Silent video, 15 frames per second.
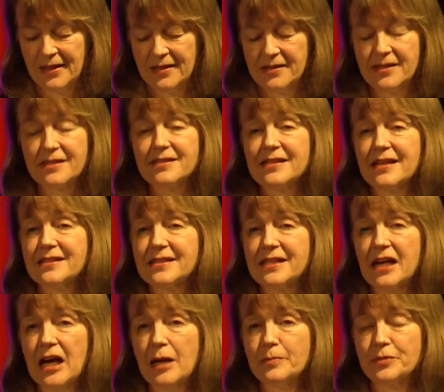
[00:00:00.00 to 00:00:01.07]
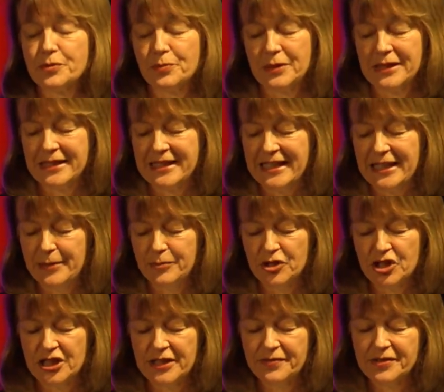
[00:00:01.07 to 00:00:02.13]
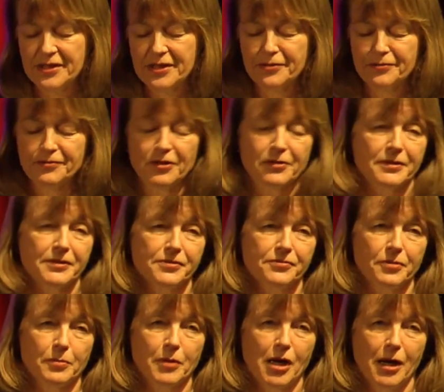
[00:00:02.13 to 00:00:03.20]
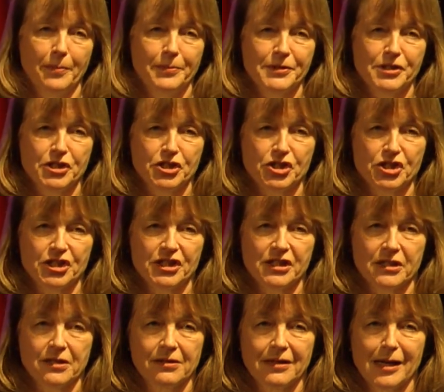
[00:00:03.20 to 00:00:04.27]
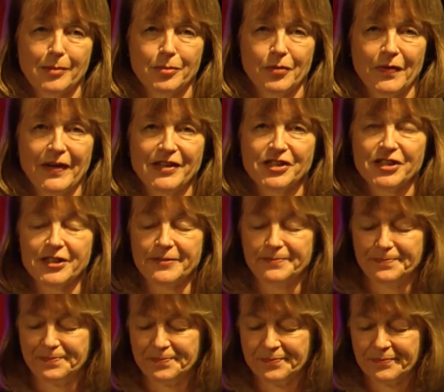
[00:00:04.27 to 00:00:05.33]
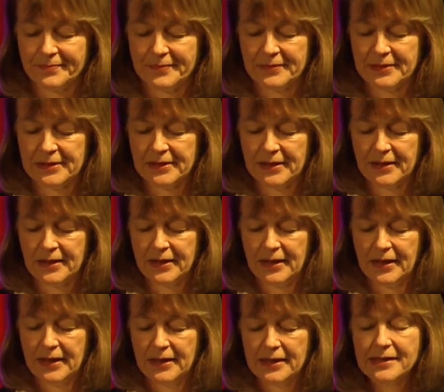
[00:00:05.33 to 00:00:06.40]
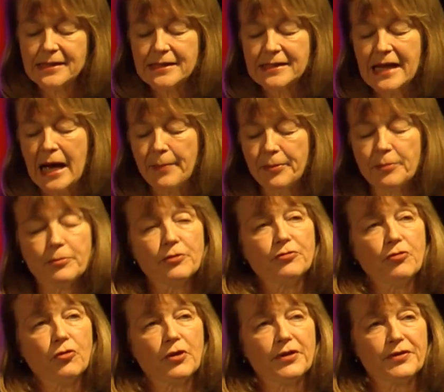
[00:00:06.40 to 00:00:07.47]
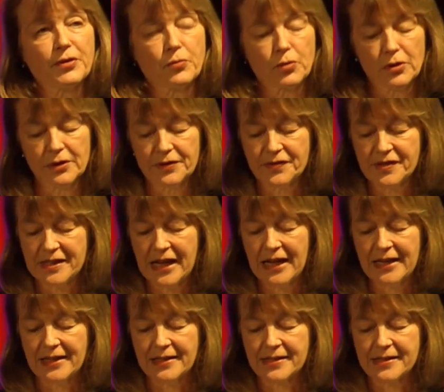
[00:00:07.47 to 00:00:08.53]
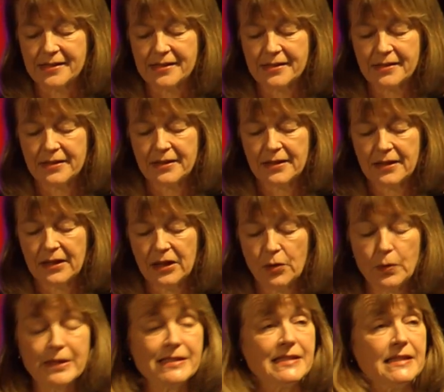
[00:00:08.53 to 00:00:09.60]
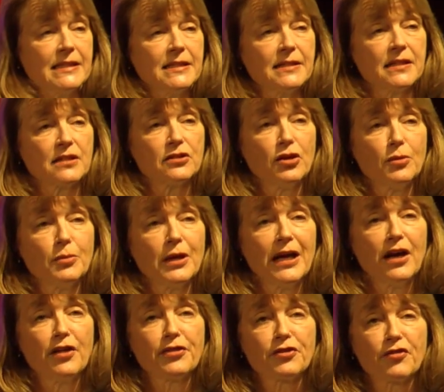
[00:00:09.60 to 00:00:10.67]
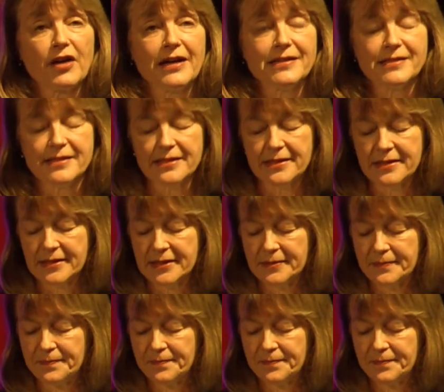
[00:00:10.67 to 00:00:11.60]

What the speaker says: Success comes when a team shifts their focus from competition to collaboration. This has happened before in the world of science. We see it in global health crises.